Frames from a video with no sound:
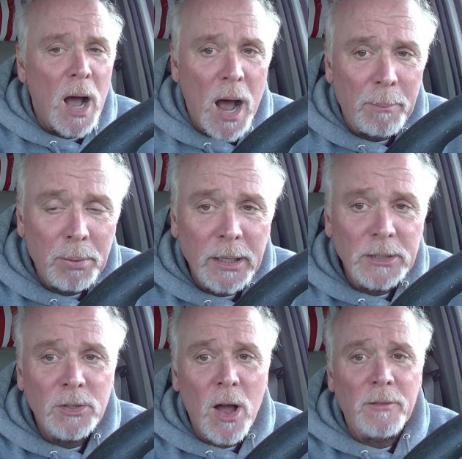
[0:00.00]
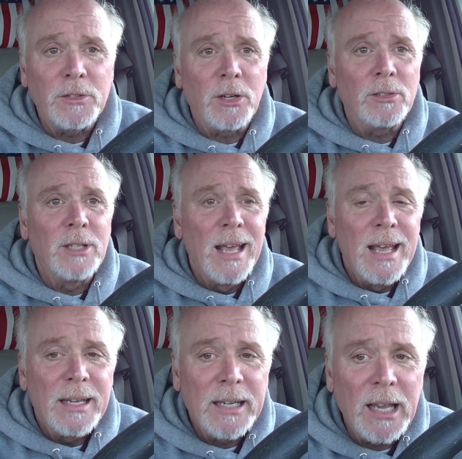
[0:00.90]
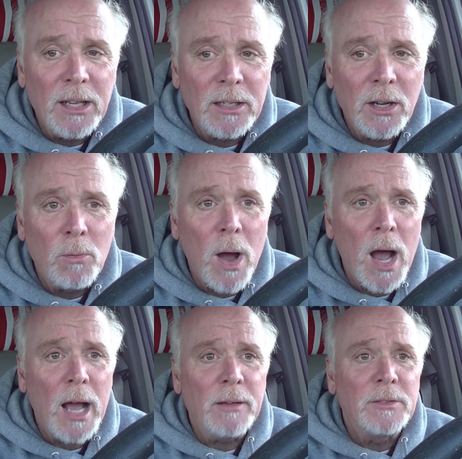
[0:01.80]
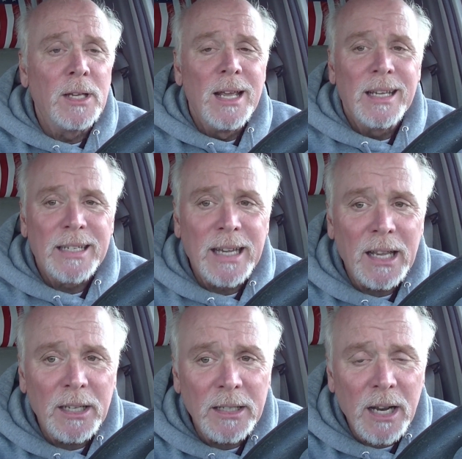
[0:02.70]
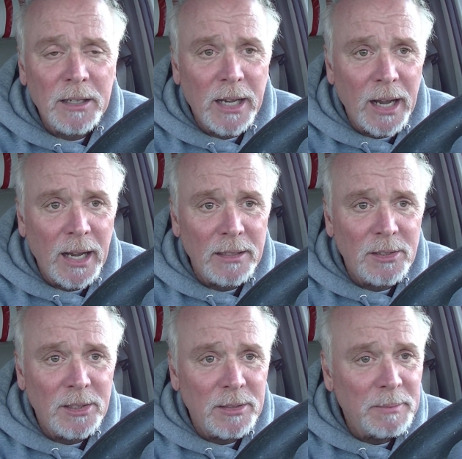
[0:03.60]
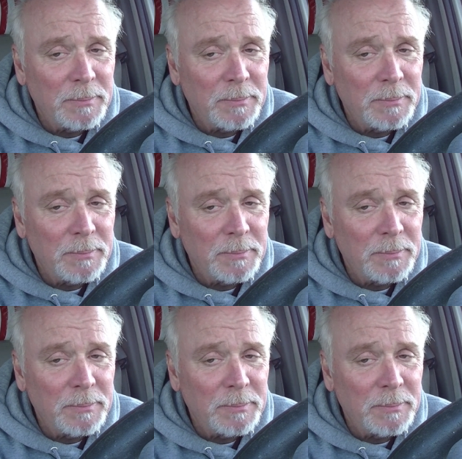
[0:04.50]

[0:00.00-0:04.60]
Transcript: on police officers killing their wives, killing their kids?